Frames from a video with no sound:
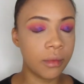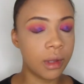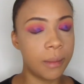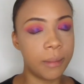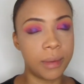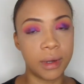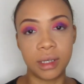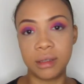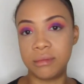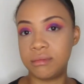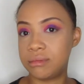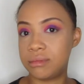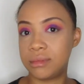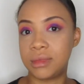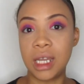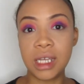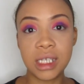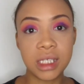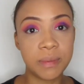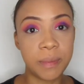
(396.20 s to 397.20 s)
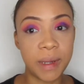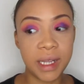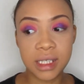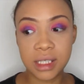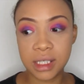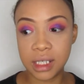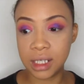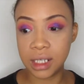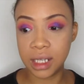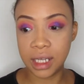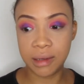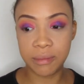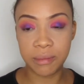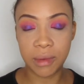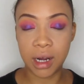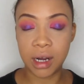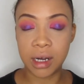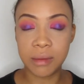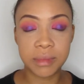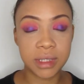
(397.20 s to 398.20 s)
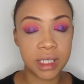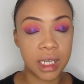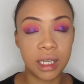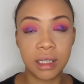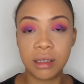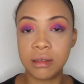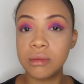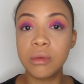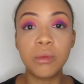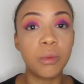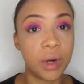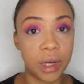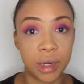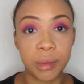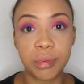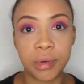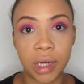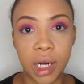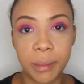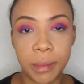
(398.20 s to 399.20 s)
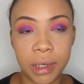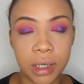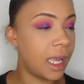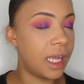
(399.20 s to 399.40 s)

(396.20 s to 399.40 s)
But that's basically my update, wear a primer.